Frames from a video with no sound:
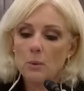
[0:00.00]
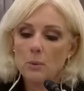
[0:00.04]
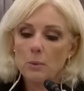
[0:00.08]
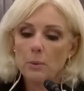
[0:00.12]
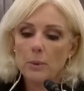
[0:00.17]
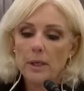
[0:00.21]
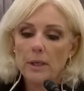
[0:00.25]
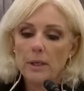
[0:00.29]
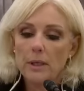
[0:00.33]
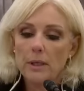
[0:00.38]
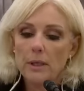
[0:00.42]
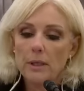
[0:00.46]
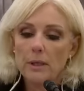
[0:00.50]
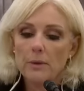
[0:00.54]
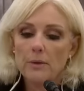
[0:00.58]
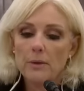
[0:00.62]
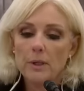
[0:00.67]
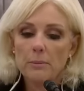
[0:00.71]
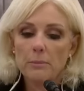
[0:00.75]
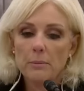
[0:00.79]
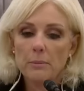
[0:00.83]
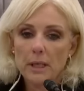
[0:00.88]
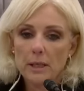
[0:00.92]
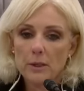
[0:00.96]
We,
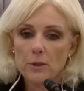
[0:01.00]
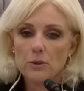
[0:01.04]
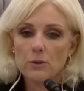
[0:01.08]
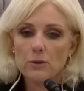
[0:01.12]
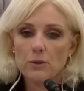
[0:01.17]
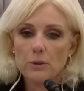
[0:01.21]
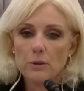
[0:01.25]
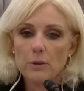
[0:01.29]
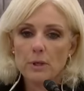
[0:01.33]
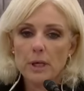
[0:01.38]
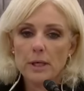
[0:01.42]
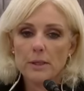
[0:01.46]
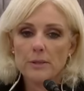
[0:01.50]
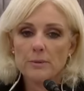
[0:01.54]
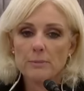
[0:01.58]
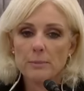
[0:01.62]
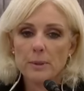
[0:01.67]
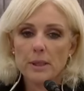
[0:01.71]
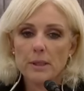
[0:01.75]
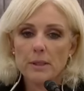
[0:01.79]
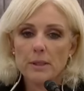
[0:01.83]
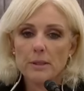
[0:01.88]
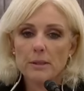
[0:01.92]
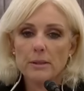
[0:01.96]
the manager has
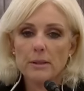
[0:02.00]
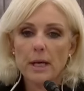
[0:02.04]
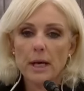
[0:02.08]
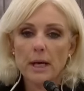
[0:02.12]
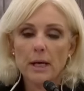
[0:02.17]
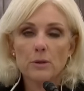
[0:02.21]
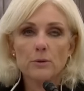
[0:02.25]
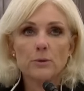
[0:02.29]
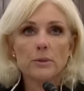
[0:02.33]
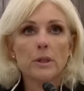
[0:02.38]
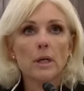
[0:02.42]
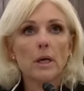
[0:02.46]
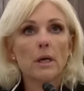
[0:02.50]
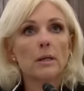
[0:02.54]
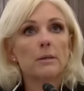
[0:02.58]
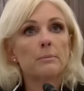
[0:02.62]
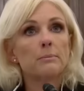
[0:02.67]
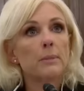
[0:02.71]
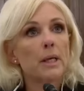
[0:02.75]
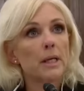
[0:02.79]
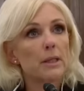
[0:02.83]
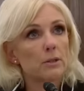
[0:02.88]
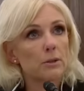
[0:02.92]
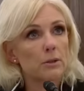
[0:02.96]
been out
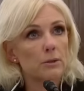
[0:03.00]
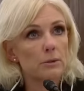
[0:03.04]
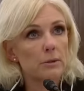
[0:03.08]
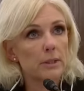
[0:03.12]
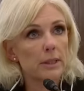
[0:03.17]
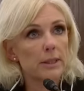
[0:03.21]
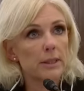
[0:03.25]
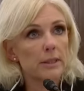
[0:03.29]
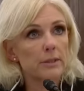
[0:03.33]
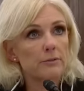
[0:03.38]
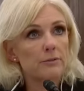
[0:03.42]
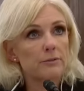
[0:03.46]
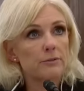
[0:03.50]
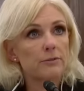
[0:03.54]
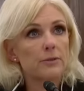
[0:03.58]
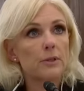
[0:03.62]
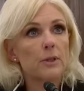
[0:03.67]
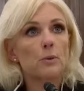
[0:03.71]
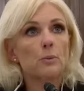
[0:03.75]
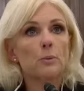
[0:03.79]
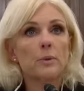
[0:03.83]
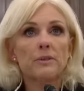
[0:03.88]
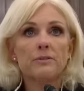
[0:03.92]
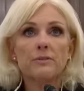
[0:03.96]
on medical leave.
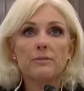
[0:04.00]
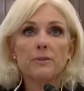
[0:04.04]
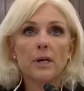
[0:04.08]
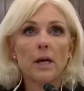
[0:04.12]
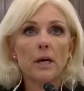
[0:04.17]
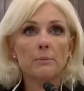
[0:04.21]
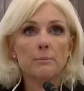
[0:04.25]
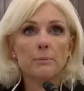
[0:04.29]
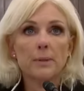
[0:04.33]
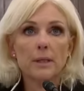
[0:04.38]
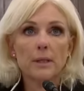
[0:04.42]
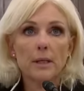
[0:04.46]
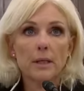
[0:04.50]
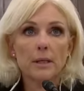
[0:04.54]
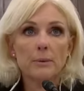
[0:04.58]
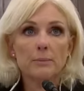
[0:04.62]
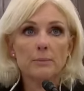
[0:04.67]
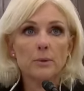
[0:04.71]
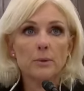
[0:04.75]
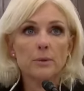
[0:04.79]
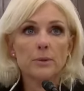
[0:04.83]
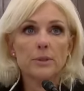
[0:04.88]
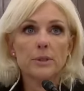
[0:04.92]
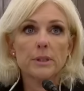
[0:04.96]
We've not been
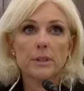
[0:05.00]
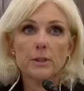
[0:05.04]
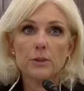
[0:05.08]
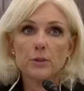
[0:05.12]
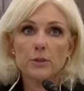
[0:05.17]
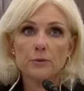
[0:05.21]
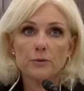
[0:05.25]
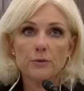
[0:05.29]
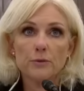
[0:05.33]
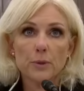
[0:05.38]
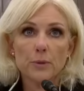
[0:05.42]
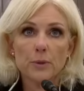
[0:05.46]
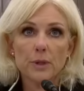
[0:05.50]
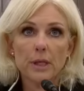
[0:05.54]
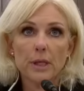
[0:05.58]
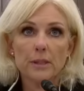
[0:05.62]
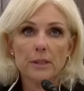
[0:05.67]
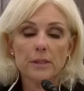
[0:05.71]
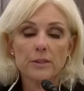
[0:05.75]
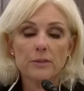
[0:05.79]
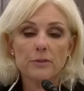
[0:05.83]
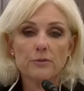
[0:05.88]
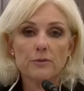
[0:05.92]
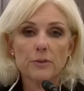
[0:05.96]
able to interview
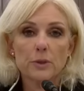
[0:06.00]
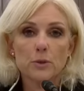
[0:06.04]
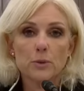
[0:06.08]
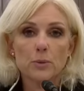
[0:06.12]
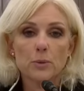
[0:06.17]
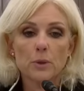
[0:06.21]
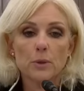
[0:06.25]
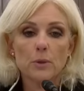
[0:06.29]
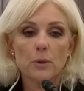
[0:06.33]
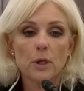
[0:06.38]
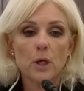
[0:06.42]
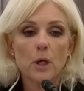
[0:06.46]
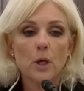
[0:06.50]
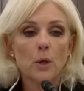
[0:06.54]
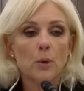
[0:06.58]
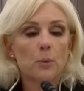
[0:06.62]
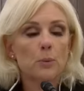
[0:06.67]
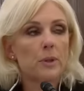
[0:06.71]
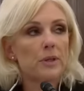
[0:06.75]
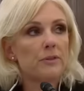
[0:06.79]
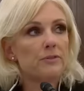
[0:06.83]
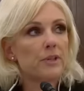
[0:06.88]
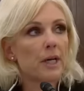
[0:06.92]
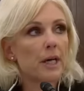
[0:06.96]
that individual.
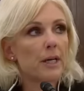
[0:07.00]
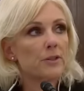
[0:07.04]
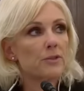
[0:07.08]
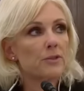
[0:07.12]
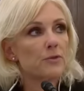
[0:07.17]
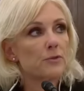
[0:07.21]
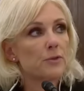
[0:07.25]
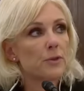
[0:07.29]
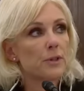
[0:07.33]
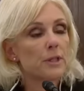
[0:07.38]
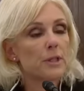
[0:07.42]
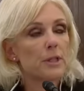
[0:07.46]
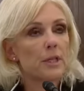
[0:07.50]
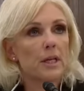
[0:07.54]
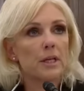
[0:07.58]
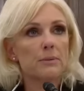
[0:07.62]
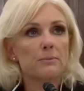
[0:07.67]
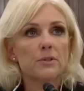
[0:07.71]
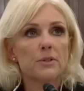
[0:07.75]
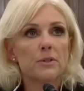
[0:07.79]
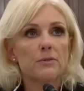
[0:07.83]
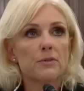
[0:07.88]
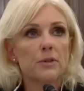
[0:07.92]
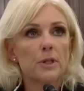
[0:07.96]
We've asked for the
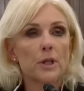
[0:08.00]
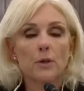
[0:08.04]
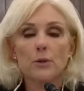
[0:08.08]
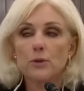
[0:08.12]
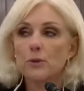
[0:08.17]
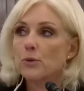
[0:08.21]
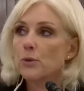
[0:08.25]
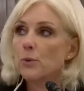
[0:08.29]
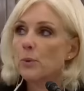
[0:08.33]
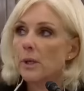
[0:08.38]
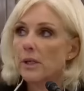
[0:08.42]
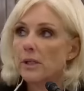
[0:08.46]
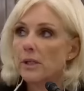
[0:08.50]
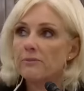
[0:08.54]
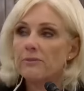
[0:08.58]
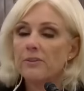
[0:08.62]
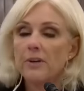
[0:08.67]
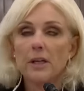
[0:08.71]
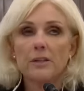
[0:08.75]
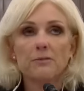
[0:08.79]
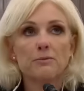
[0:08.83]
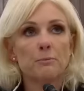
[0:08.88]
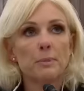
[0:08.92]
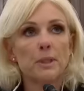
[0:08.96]
names of the other
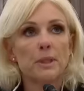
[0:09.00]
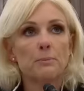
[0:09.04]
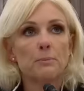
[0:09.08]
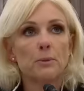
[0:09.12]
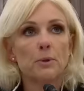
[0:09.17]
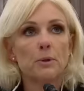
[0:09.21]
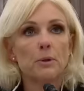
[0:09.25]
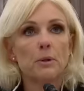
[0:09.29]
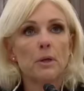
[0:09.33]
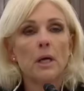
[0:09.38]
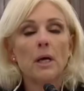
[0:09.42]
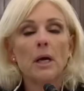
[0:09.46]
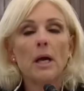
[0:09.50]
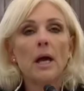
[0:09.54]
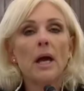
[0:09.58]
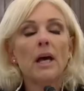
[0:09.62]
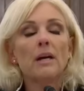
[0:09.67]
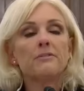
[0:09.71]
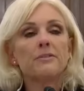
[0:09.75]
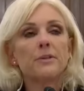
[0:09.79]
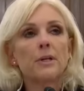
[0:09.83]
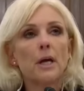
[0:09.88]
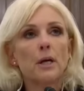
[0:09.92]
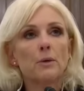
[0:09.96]
25 people,
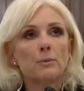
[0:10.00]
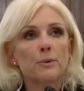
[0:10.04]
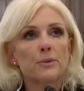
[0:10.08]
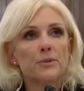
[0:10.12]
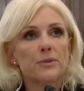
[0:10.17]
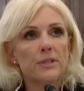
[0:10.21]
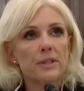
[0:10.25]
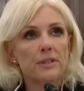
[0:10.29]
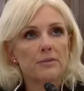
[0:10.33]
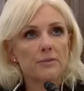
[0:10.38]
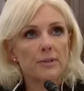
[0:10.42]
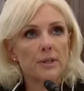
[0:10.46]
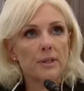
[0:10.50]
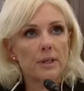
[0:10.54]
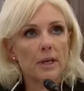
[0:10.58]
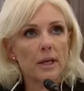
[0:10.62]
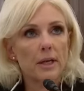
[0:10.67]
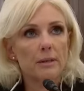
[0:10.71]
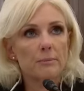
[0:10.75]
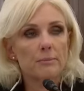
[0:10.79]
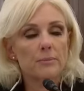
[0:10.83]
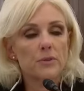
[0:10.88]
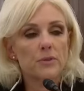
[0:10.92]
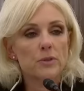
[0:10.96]
have not received the
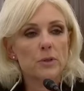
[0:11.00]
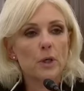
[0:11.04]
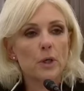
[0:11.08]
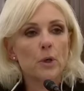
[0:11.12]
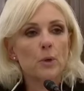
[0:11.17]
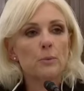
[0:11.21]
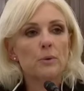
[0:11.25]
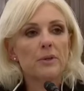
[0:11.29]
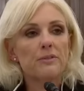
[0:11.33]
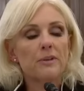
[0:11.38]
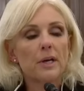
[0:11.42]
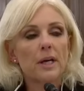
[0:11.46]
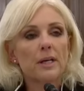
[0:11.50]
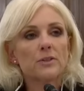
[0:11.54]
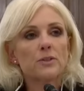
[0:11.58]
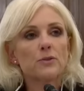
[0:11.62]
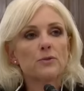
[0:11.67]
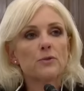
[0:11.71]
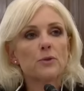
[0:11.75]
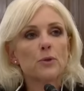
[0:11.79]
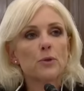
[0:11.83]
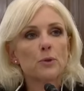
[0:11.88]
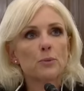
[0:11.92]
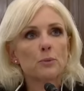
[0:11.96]
names. We've
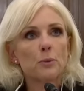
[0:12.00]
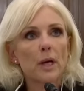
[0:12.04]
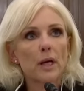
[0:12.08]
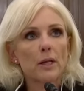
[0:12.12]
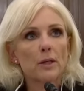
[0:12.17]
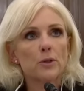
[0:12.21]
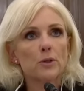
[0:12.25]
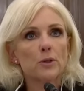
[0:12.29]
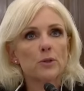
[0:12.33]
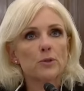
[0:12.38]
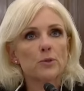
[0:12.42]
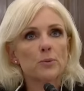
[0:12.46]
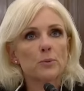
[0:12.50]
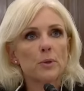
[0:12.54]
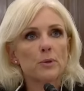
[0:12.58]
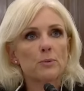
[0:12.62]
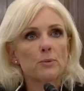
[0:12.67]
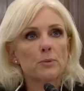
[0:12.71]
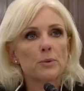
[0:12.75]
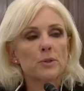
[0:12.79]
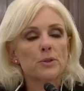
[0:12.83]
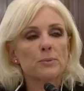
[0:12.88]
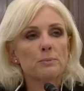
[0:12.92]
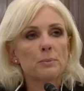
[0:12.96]
asked for the records
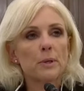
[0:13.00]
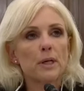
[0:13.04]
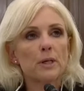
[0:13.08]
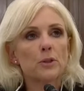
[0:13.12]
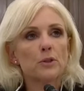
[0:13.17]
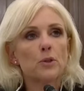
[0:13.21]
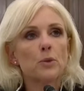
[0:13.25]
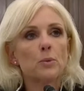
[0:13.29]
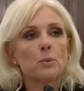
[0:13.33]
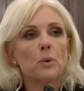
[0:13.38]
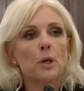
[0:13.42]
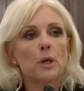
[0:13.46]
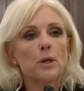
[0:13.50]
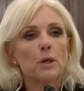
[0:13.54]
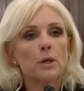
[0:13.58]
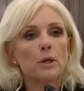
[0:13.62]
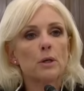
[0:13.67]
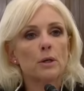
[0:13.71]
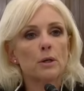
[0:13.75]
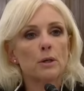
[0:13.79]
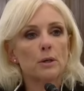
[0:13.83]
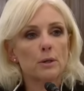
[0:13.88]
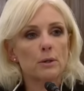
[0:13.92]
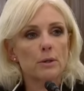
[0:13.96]
with respect to what
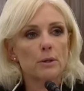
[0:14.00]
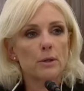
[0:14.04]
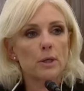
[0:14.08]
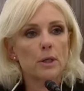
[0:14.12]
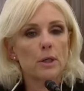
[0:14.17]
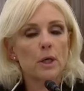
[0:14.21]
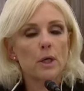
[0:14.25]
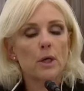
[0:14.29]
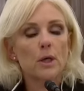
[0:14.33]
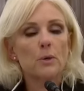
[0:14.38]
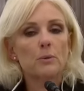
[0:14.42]
occurred.